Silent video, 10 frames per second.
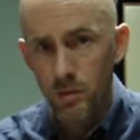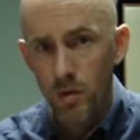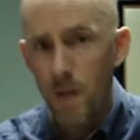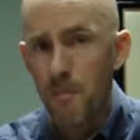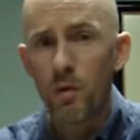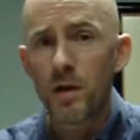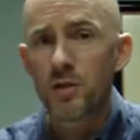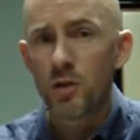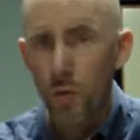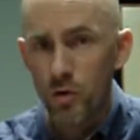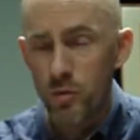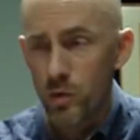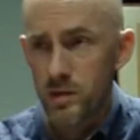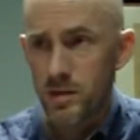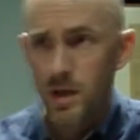Operation
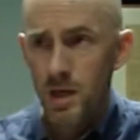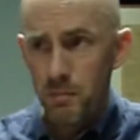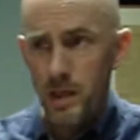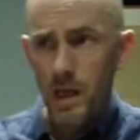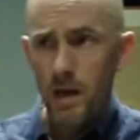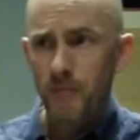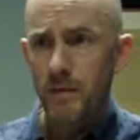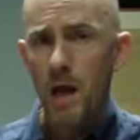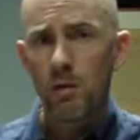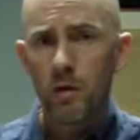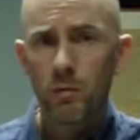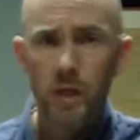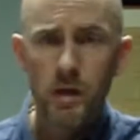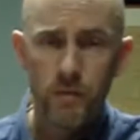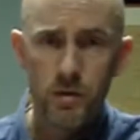Northwoods PDF. Download
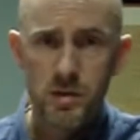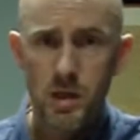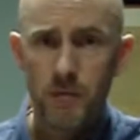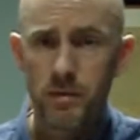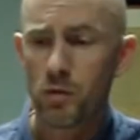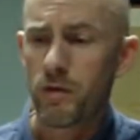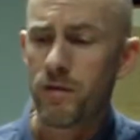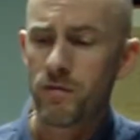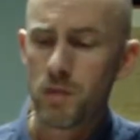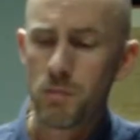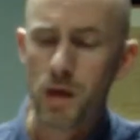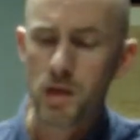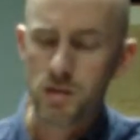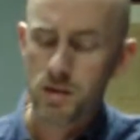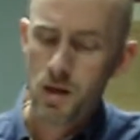it. Read it for yourself. It's only 15
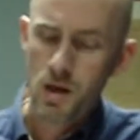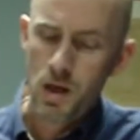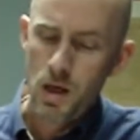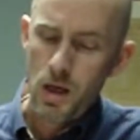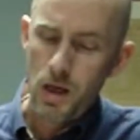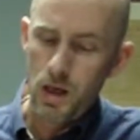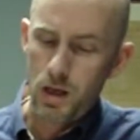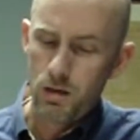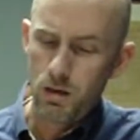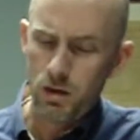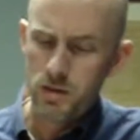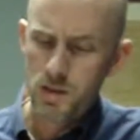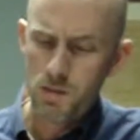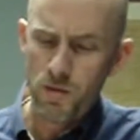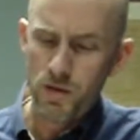pages, and
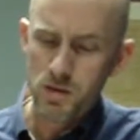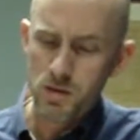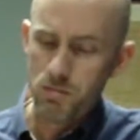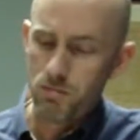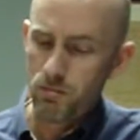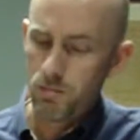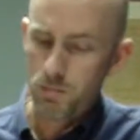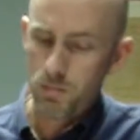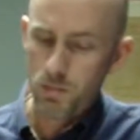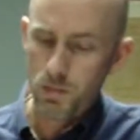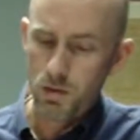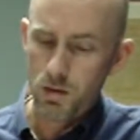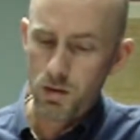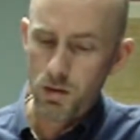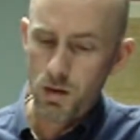some of it's
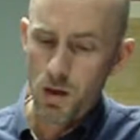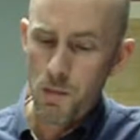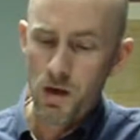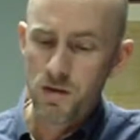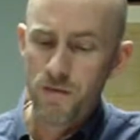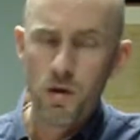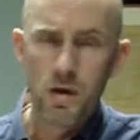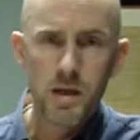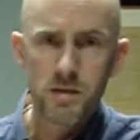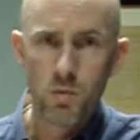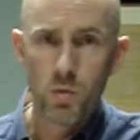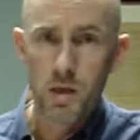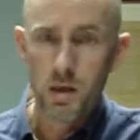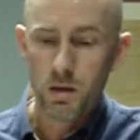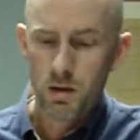a very easy
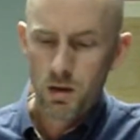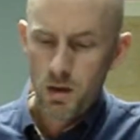read.